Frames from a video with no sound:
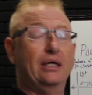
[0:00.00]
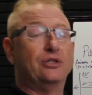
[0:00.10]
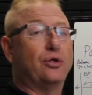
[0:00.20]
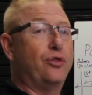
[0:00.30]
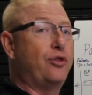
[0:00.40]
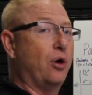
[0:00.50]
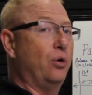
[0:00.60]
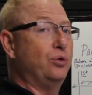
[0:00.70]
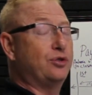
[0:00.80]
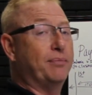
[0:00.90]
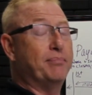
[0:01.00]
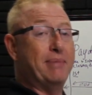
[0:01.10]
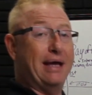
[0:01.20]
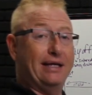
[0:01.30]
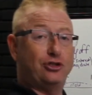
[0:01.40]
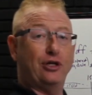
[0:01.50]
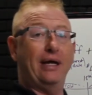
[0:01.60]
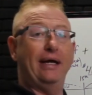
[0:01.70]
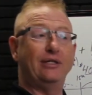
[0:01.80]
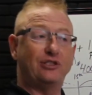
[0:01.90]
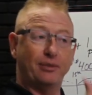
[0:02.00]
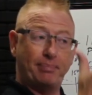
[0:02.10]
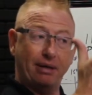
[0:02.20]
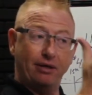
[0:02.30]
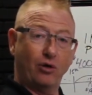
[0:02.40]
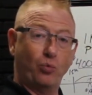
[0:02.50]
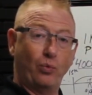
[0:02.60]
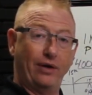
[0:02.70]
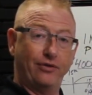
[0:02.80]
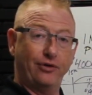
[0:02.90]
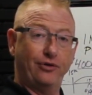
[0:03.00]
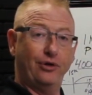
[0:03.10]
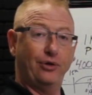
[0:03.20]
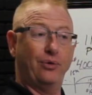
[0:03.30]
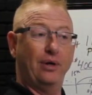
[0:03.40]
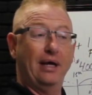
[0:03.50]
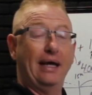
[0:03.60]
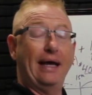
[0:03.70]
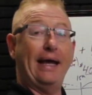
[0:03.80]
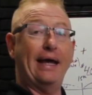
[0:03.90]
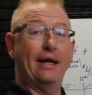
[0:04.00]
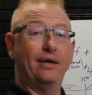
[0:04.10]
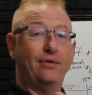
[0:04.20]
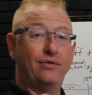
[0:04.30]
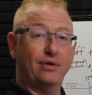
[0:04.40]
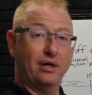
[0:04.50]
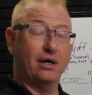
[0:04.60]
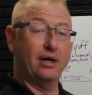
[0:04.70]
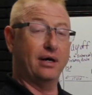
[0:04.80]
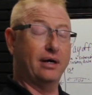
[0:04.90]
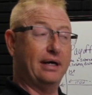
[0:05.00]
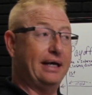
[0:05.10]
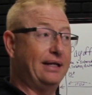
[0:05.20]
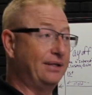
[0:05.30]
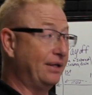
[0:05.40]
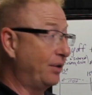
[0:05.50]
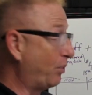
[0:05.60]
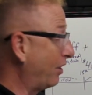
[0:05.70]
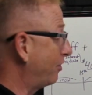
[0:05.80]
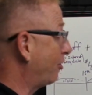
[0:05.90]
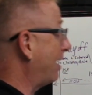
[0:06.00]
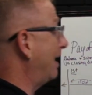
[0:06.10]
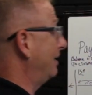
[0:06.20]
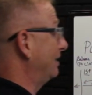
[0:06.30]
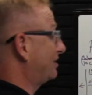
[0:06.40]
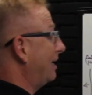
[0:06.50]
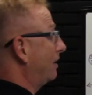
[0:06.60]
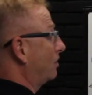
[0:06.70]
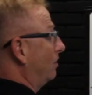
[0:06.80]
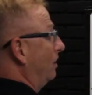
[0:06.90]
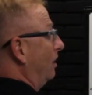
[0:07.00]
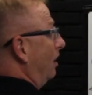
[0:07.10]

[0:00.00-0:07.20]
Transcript: So those may change depending on when they're due and where they're at in the cycle.